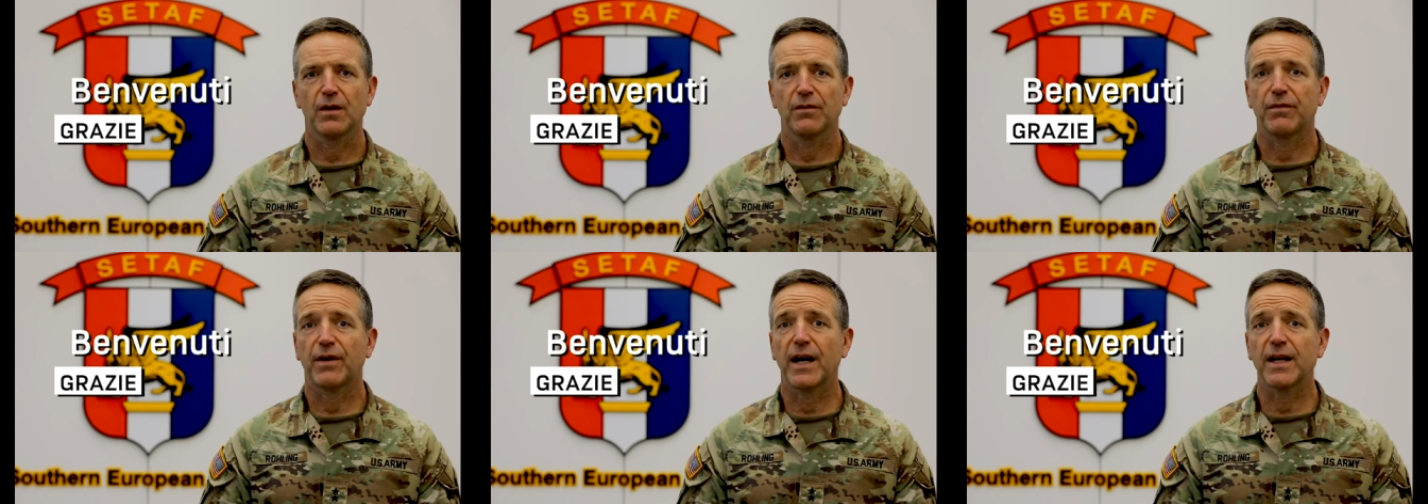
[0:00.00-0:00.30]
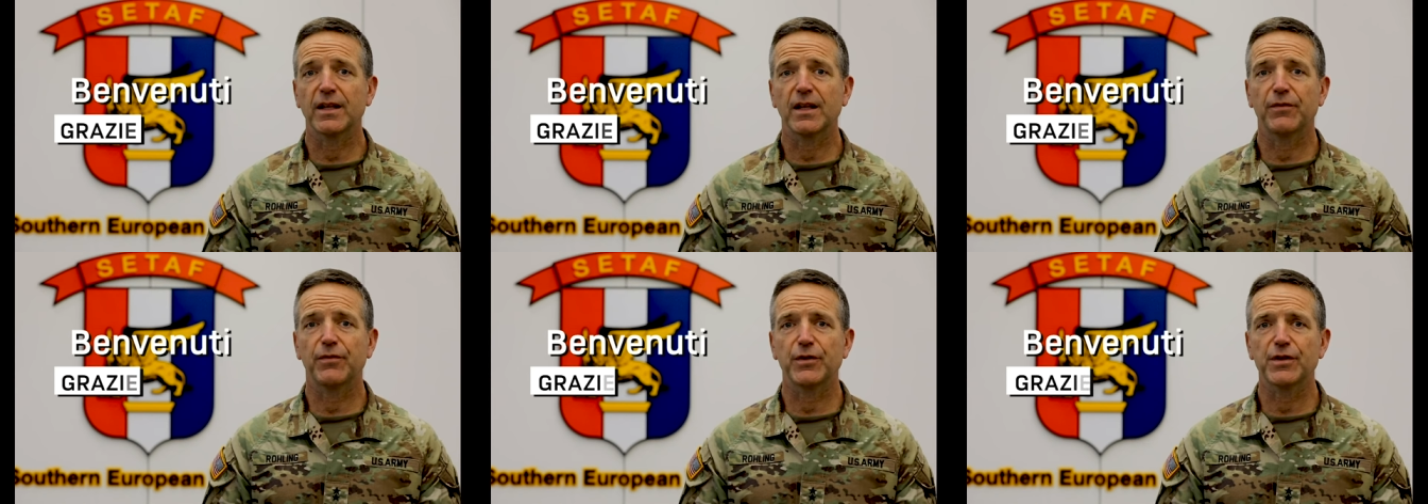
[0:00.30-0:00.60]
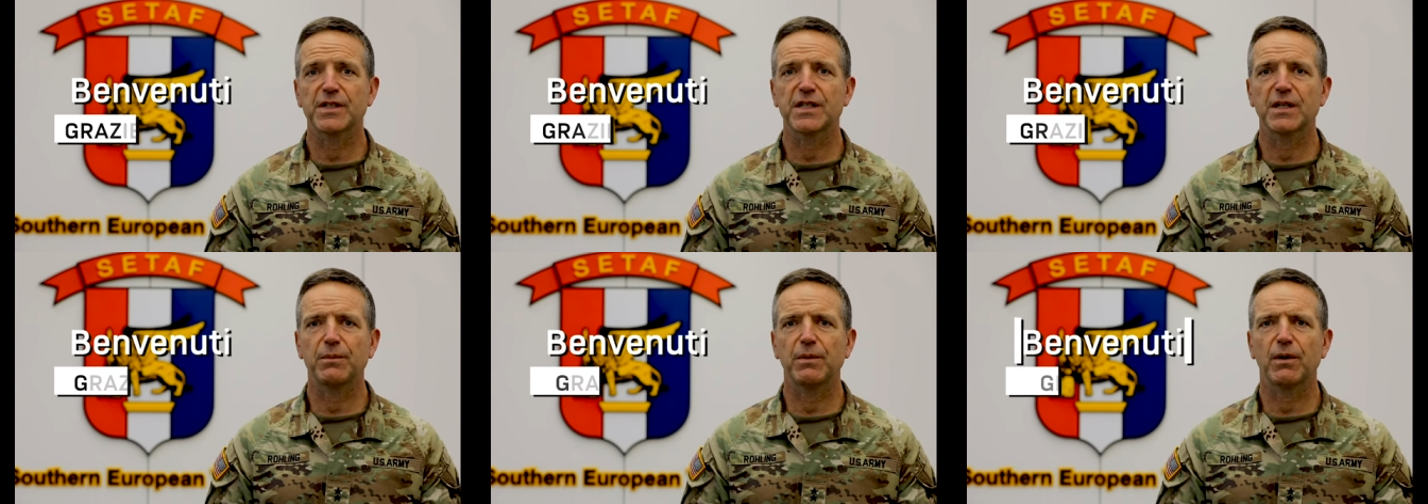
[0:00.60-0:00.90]
Finally, if
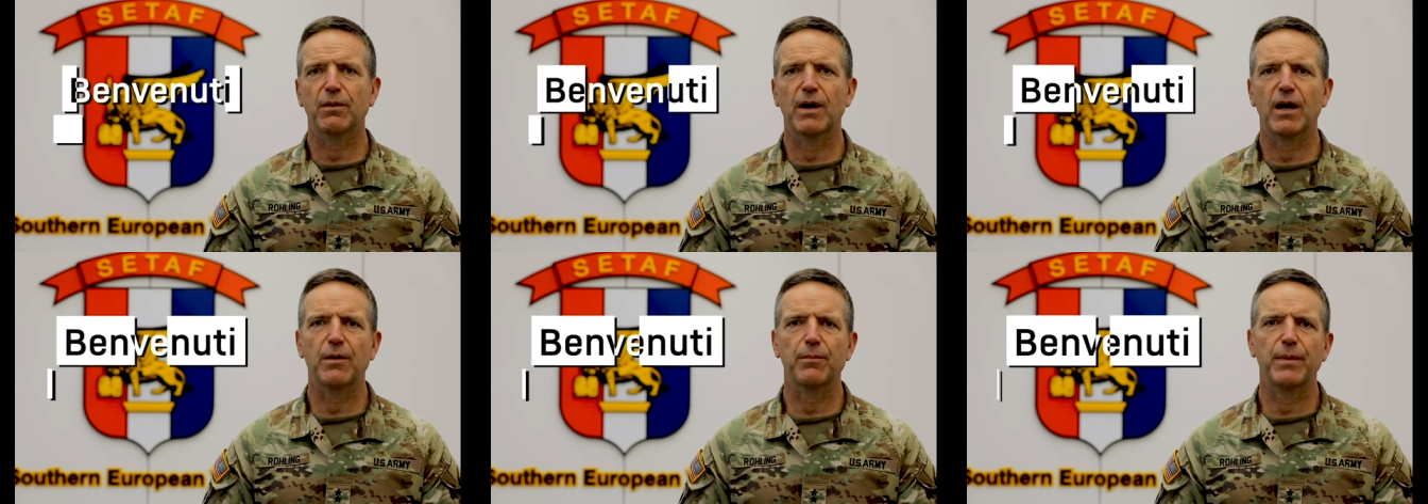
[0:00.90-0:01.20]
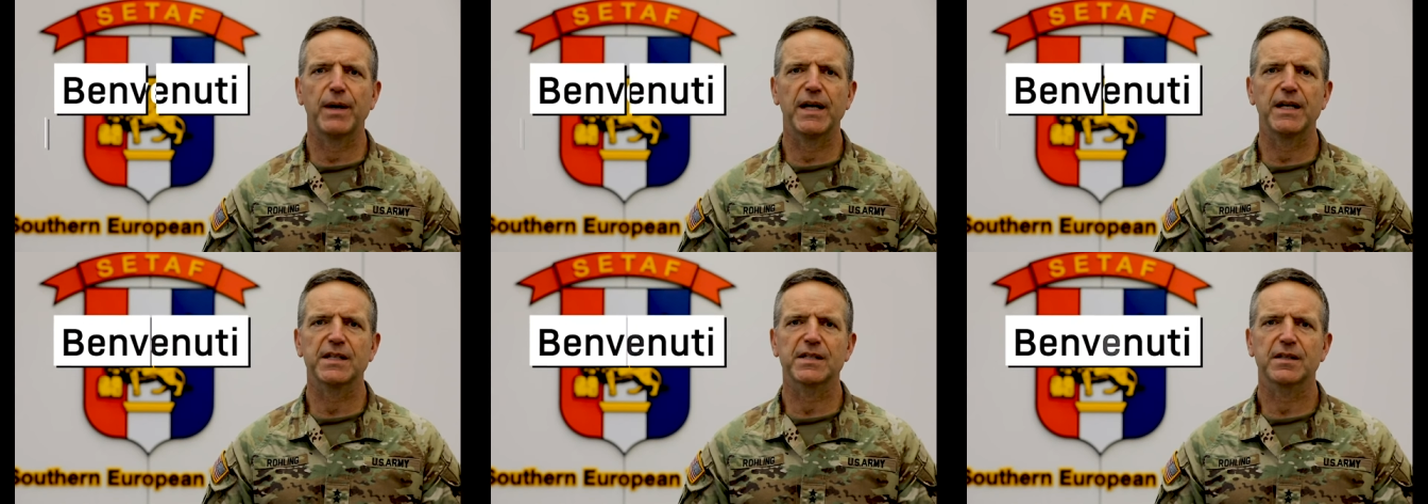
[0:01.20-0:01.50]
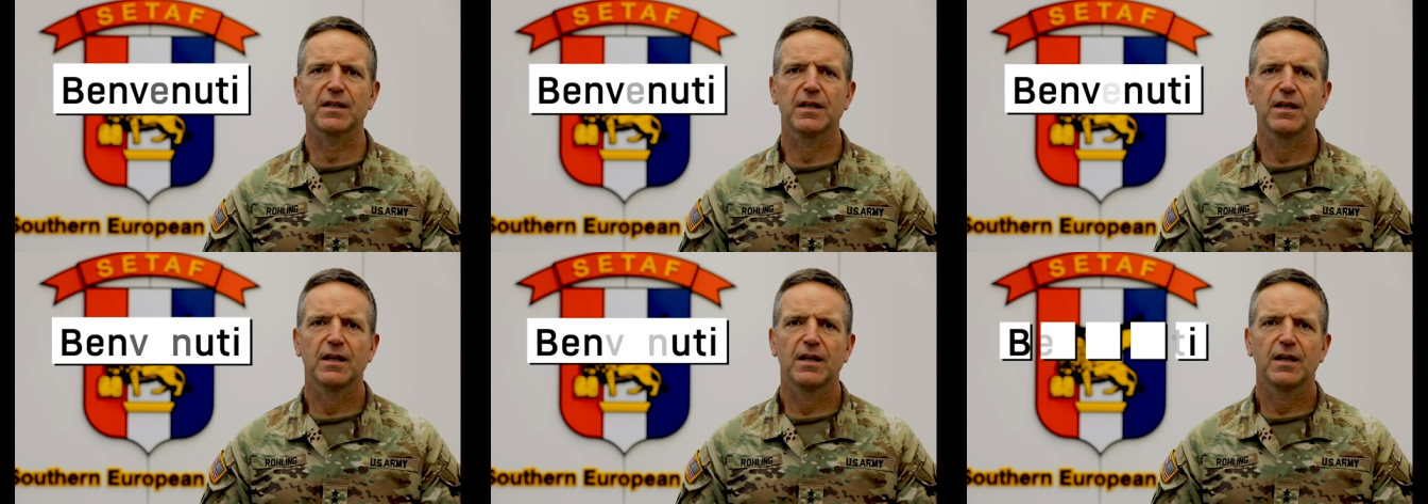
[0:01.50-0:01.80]
you see me around
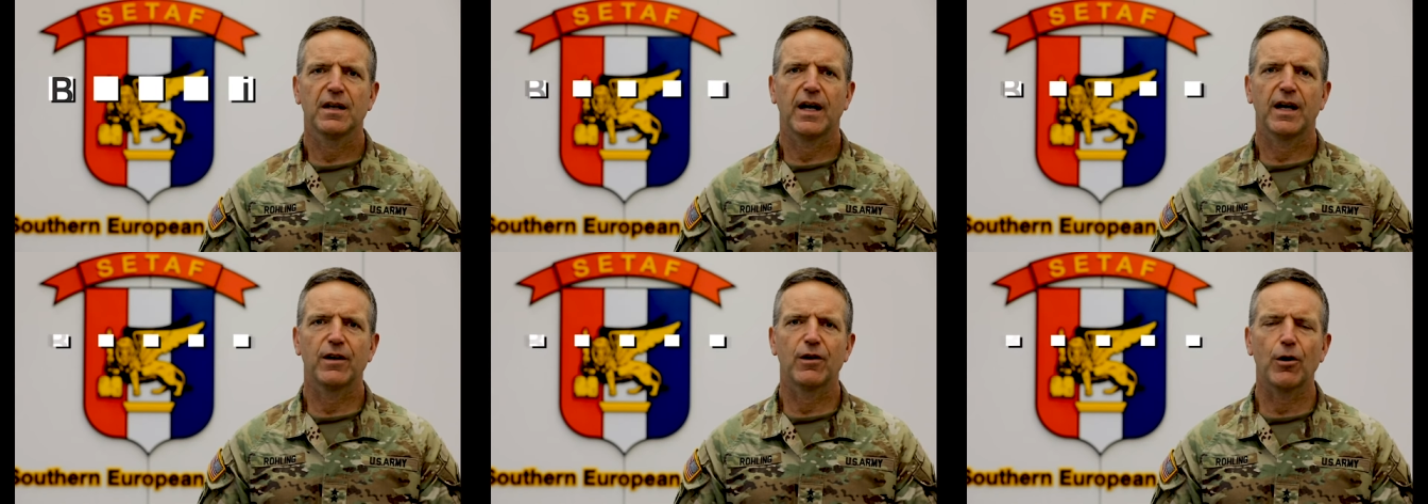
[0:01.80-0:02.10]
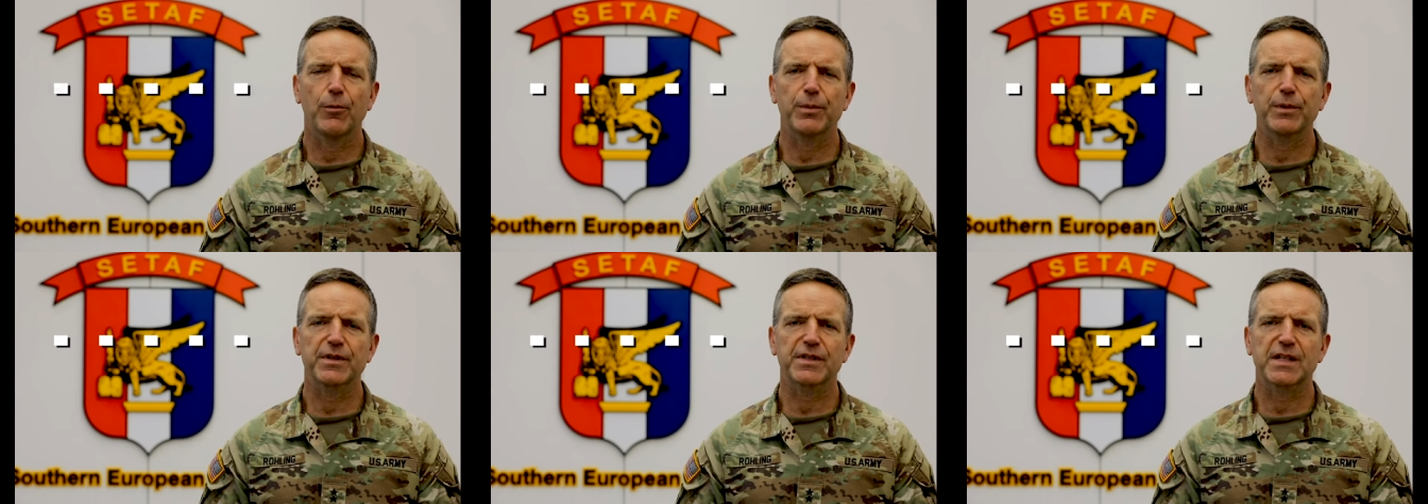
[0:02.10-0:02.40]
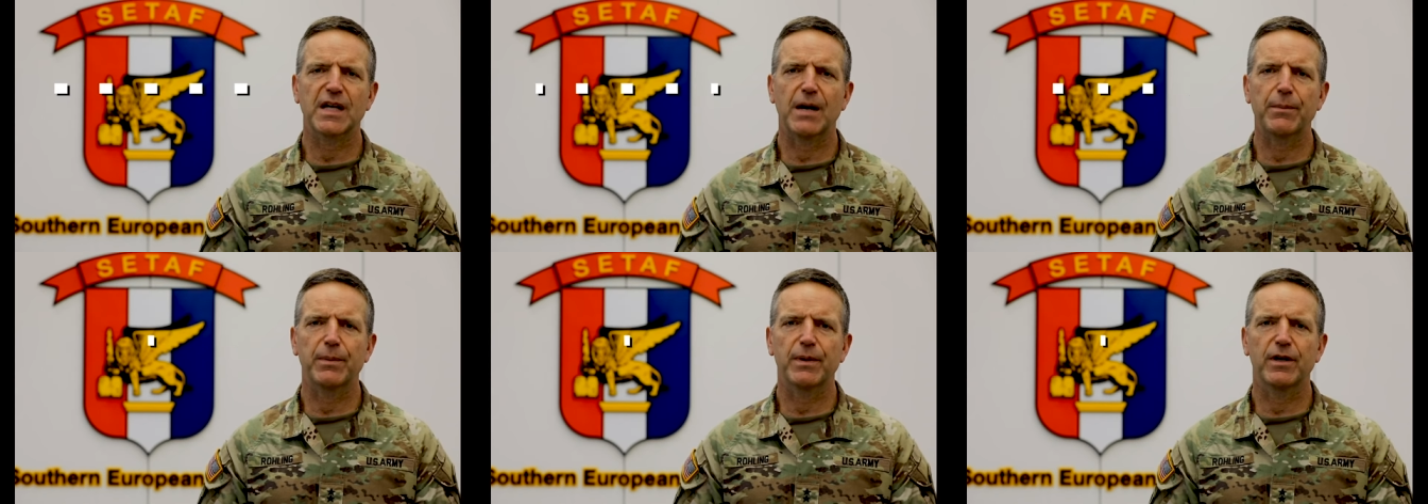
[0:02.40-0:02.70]
base, I hope you'll
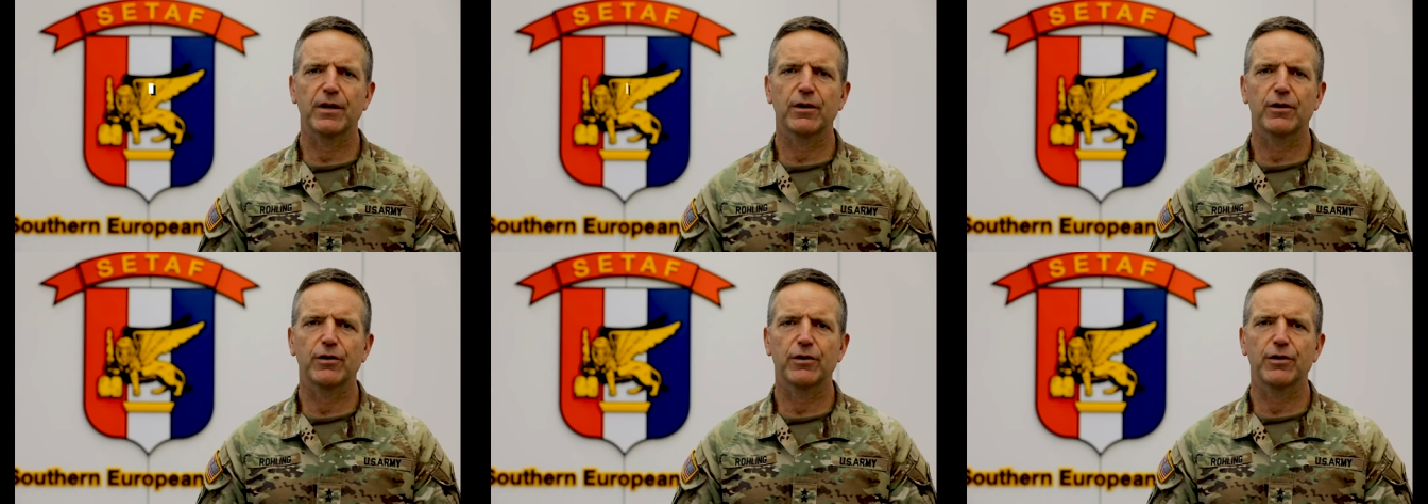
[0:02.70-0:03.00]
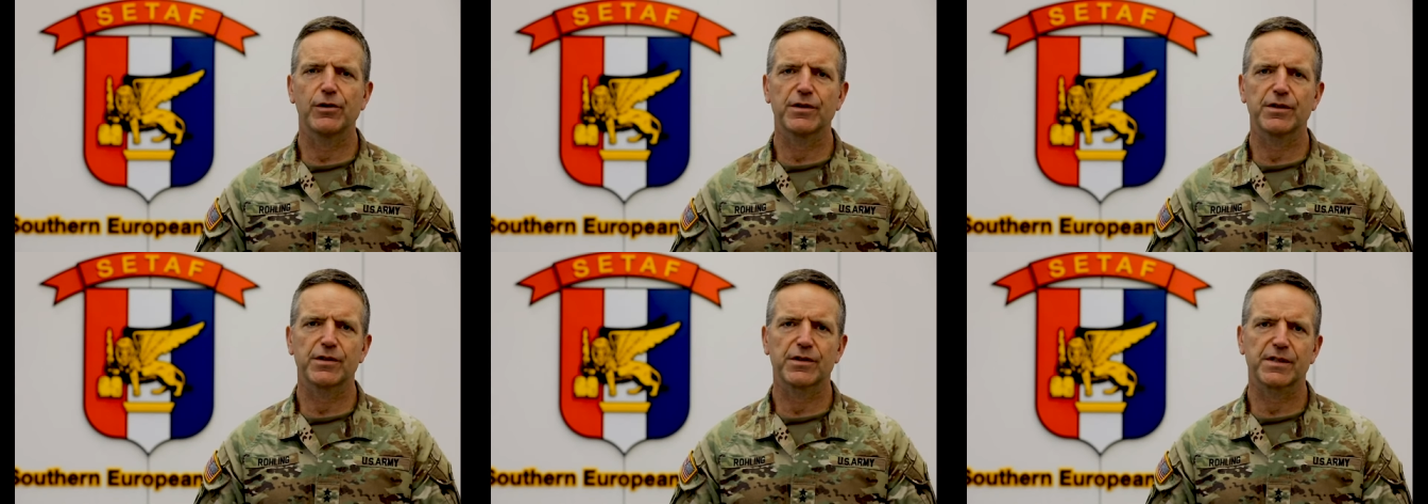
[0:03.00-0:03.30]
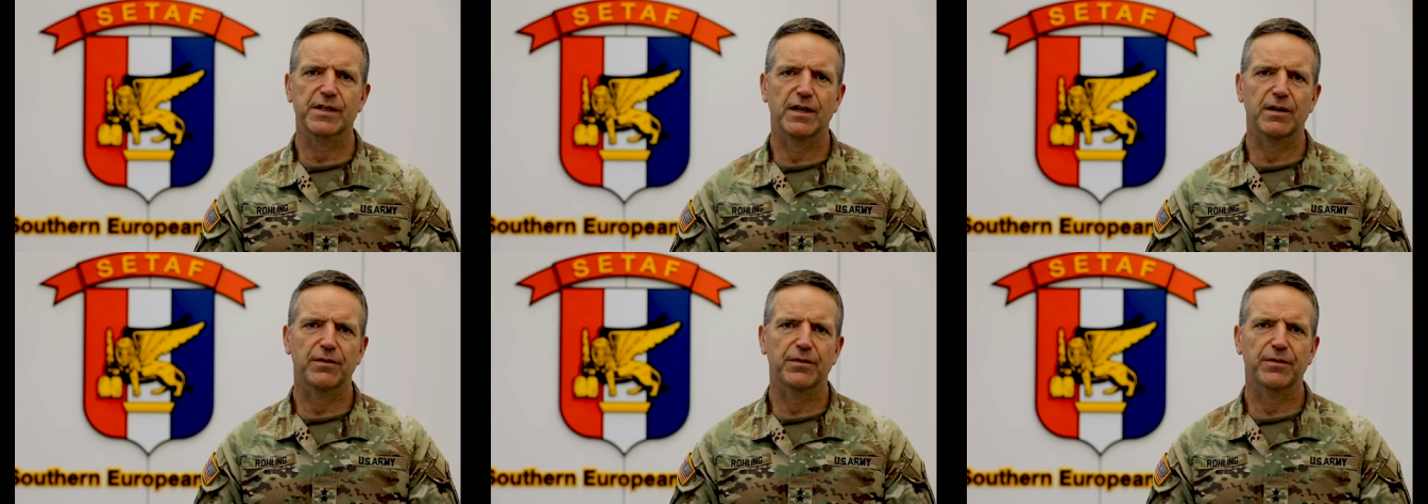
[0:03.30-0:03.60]
stop and introduce
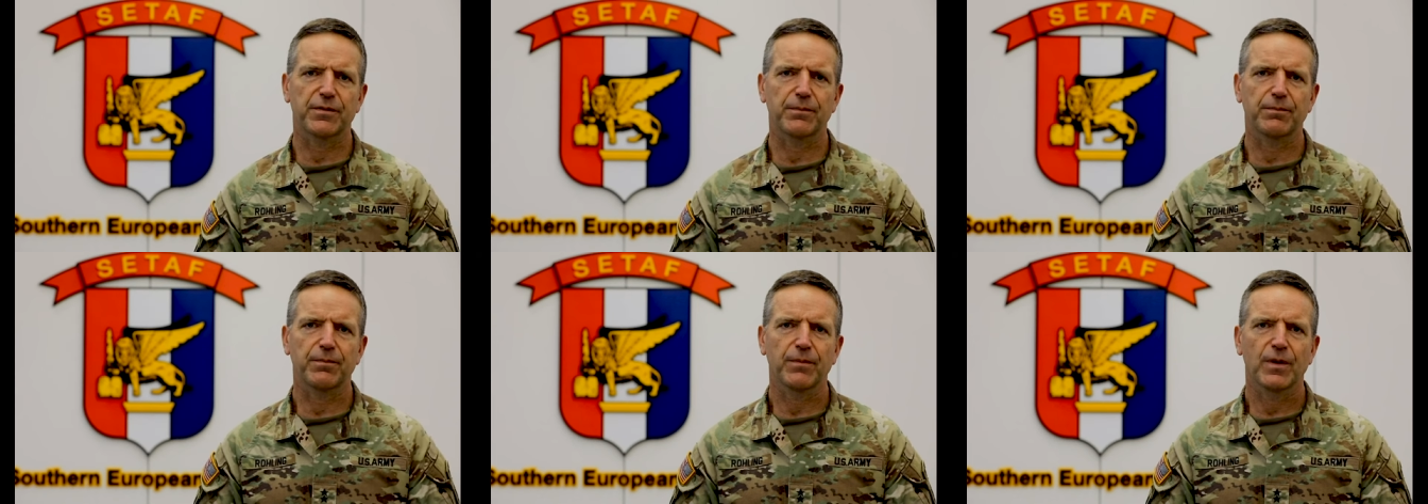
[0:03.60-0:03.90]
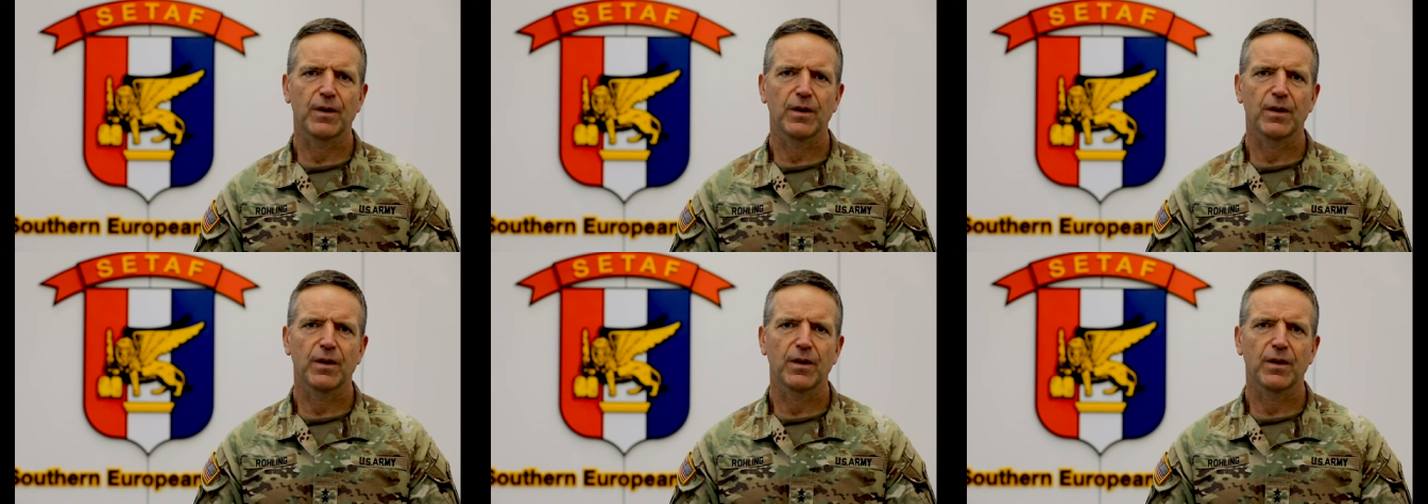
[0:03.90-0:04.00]
yourself.